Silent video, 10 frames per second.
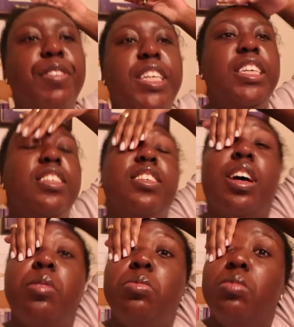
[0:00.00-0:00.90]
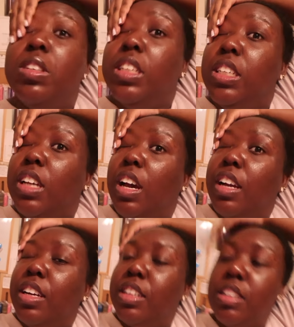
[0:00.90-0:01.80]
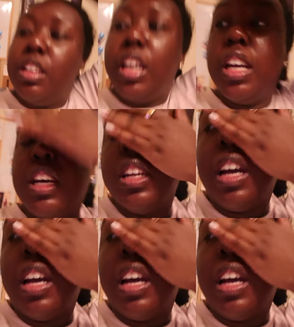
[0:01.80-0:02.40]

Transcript: minutes. I'm really tired and